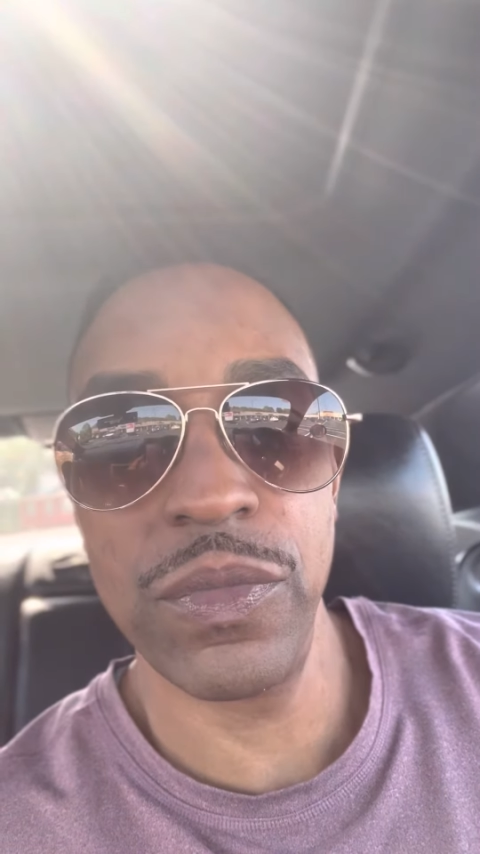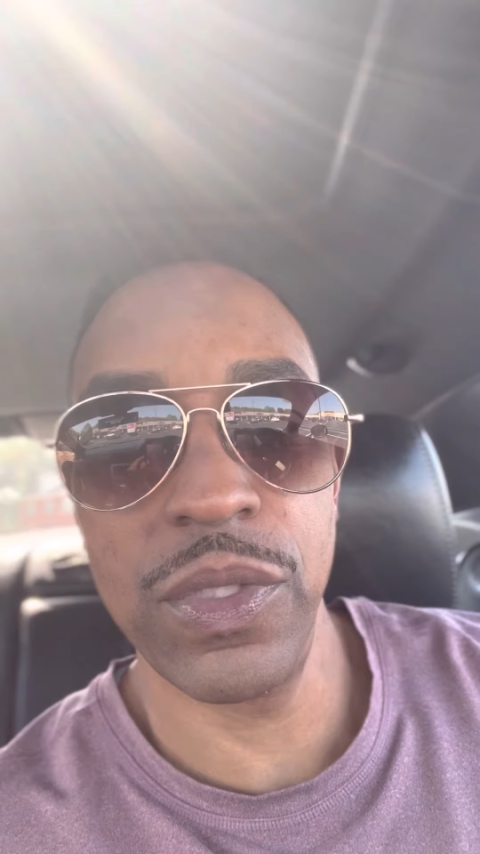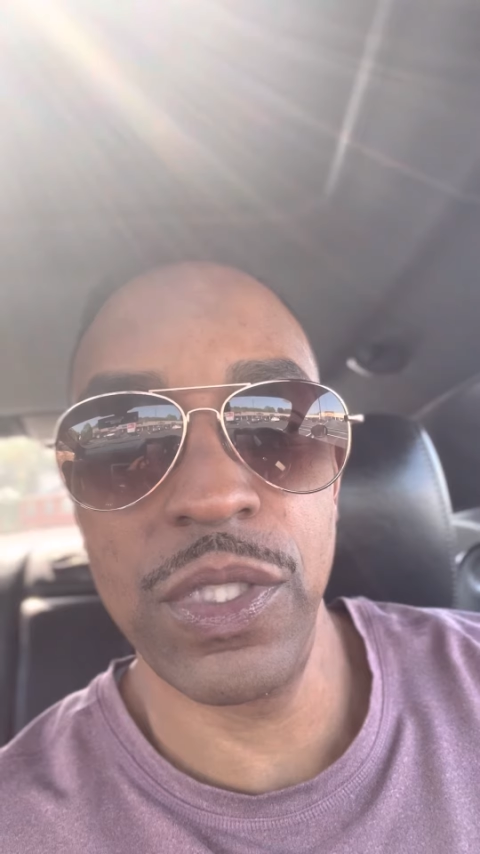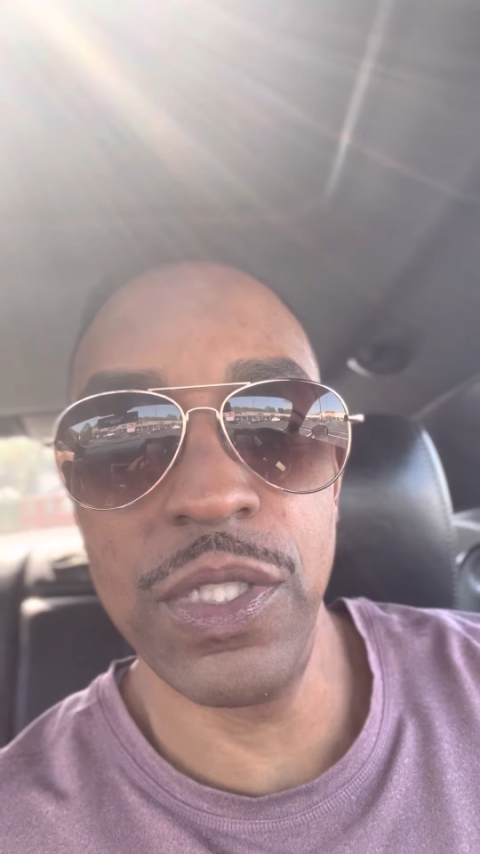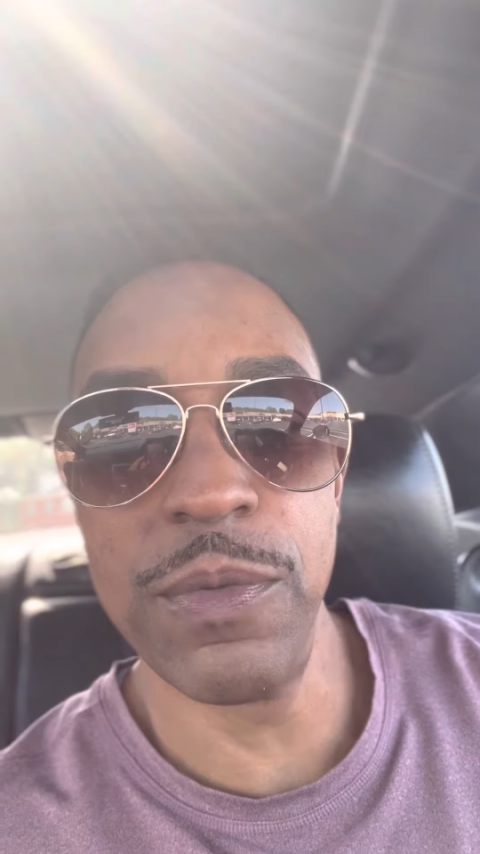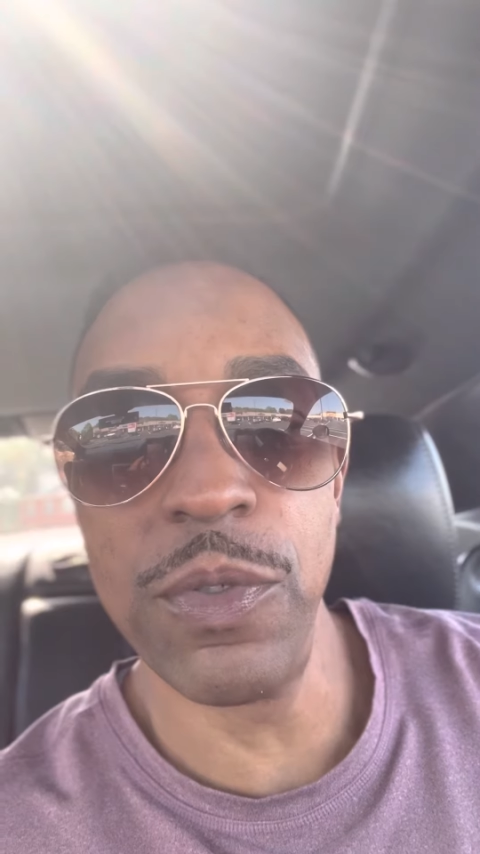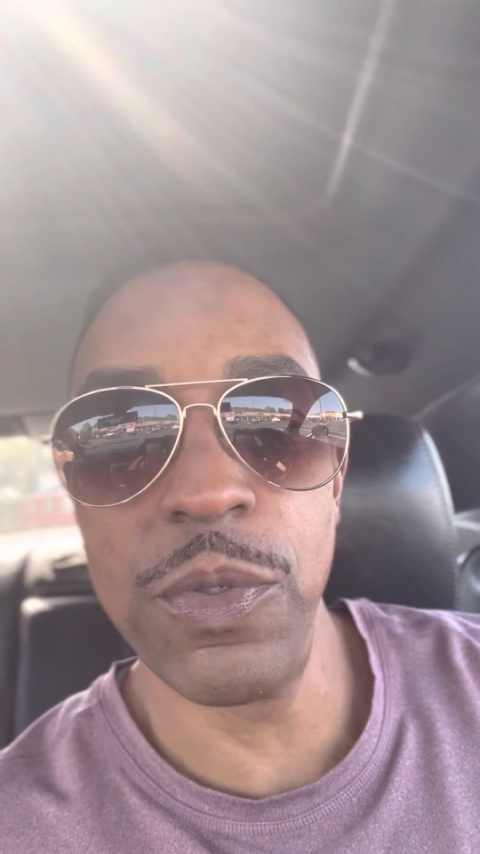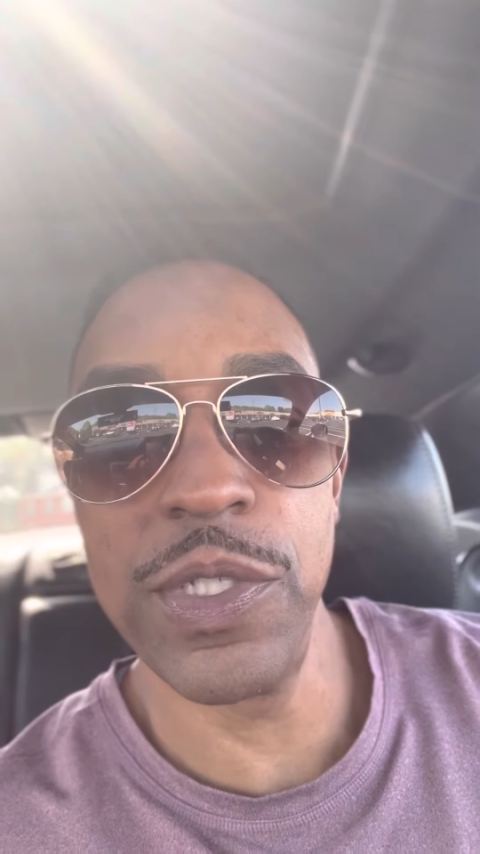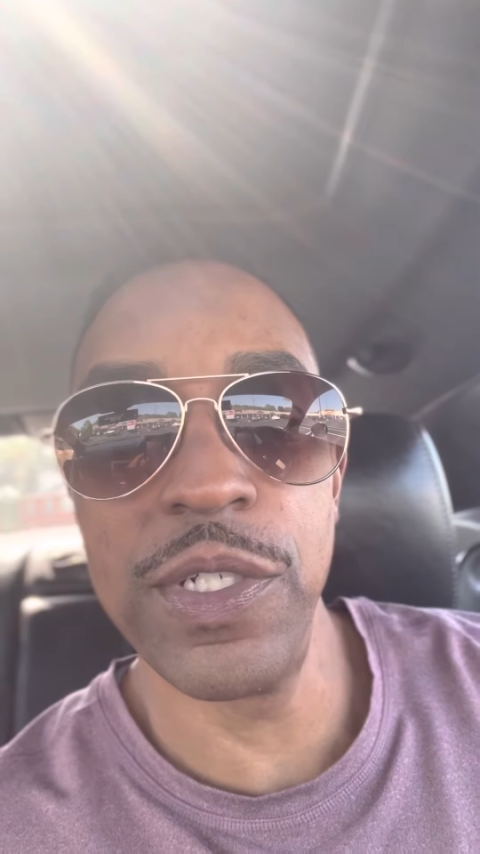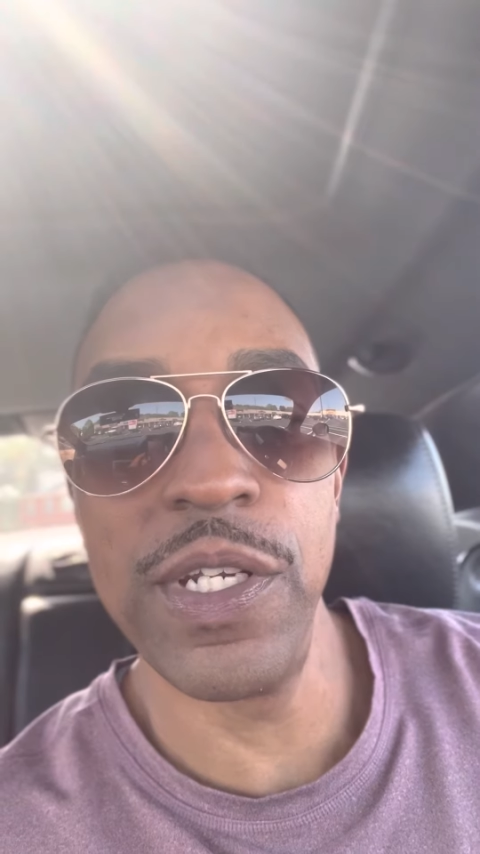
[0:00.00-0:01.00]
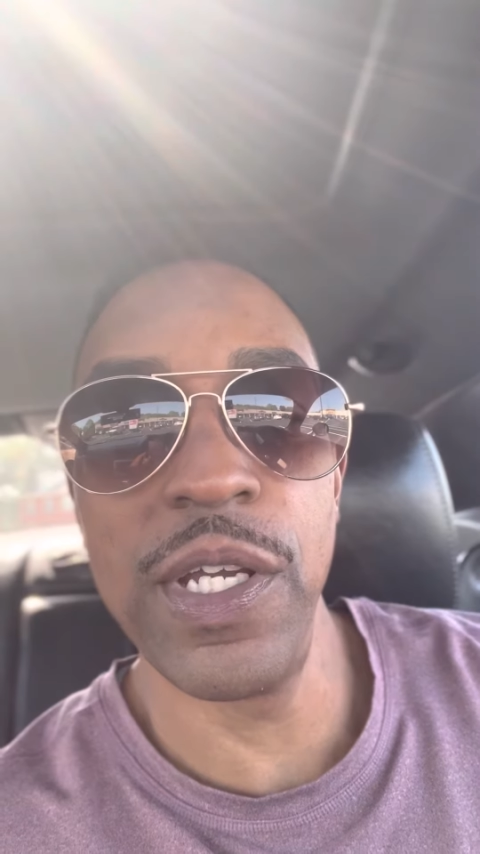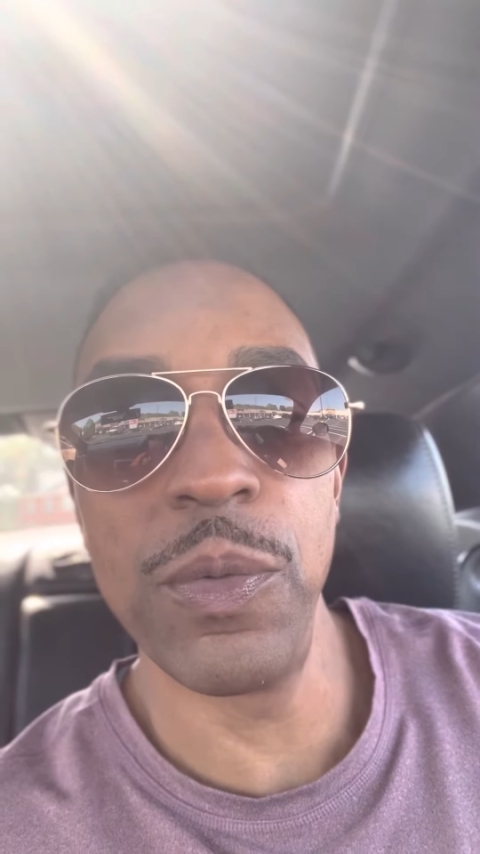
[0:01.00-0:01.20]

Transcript: Keep growing your net